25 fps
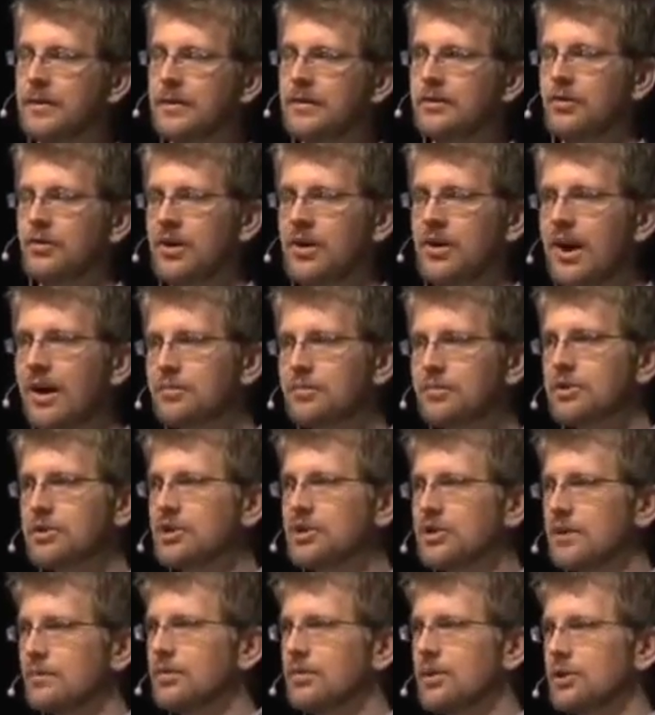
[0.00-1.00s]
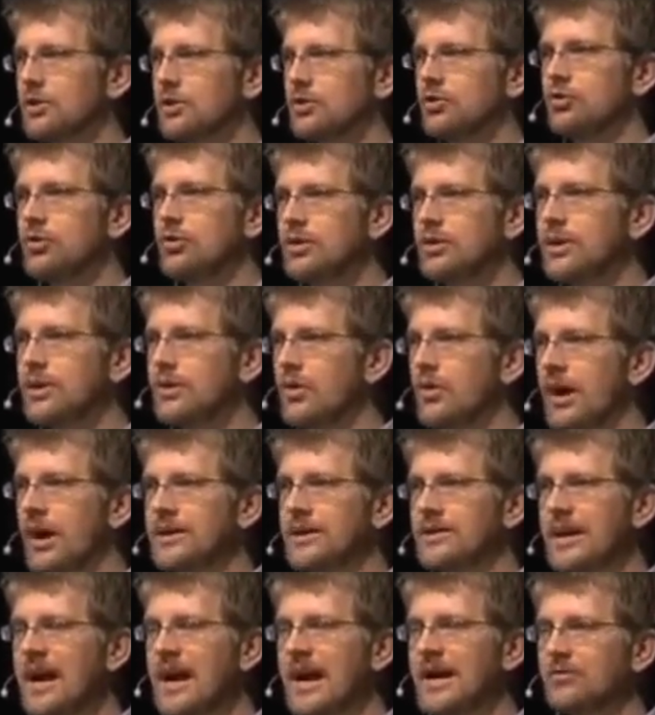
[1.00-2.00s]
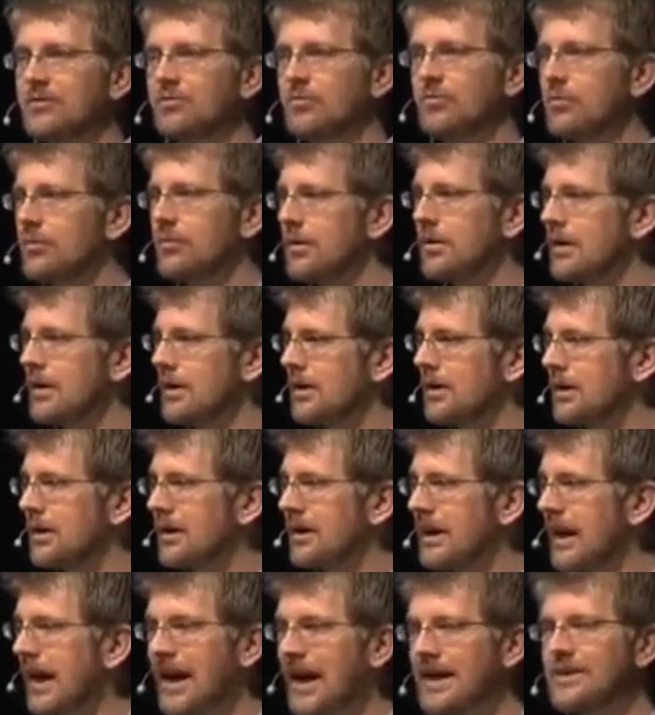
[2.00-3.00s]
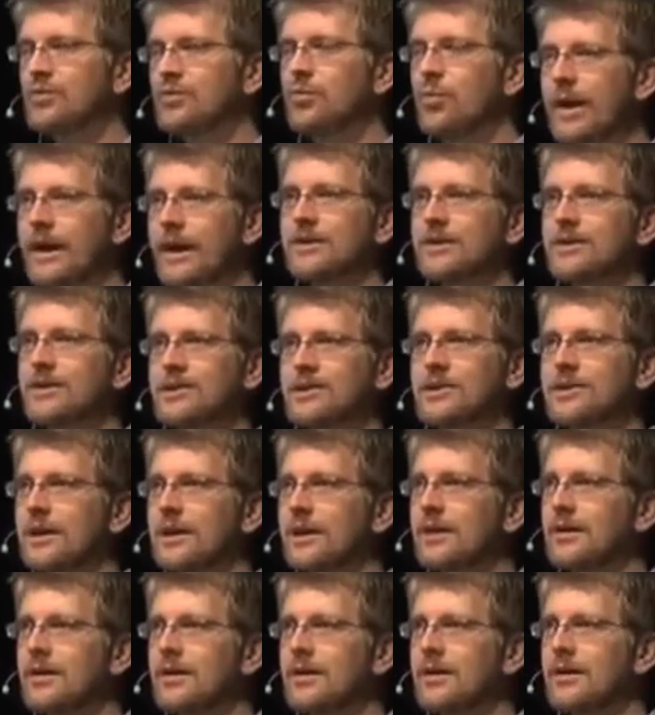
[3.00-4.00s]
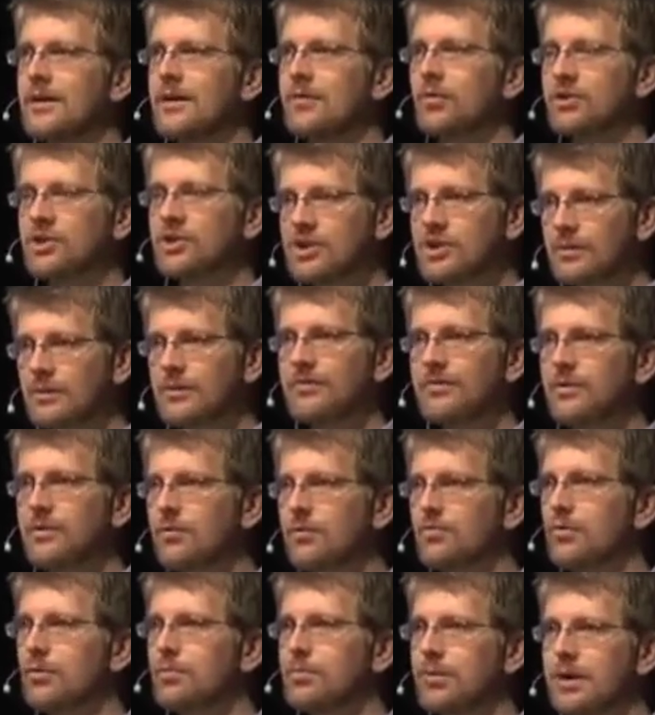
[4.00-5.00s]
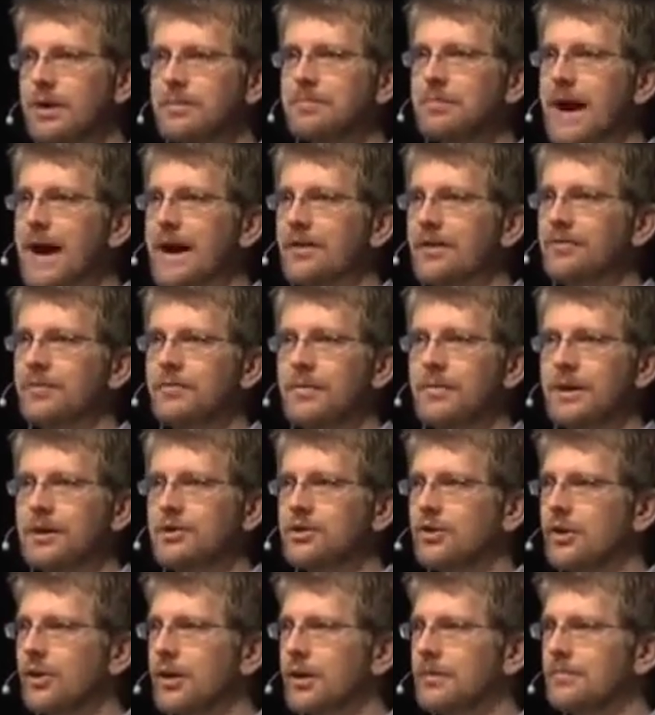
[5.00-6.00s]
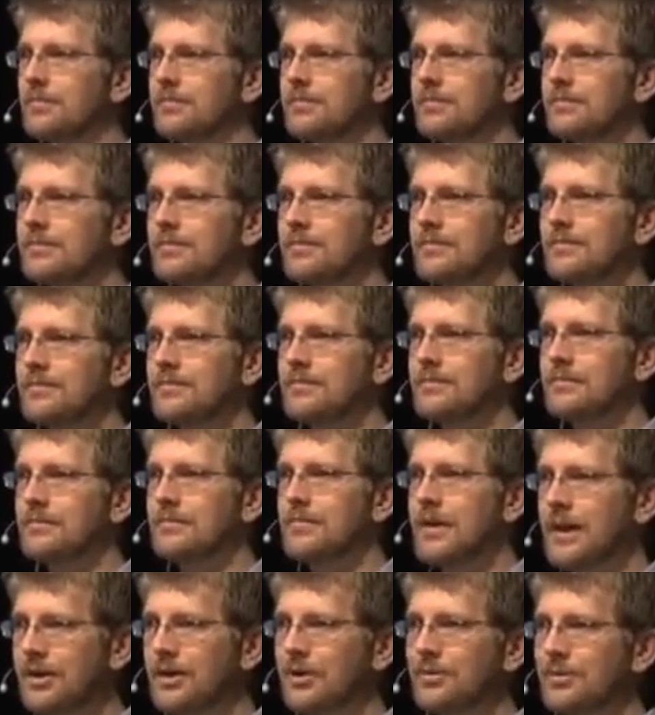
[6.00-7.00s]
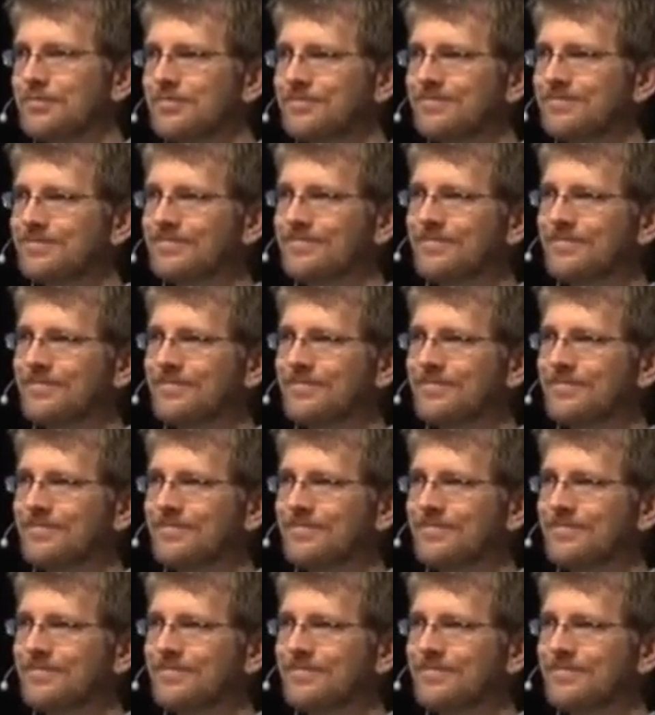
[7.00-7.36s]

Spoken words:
to accomplish something truly great. And I can't wait to see what some of you will bring back from that journey. Thank you.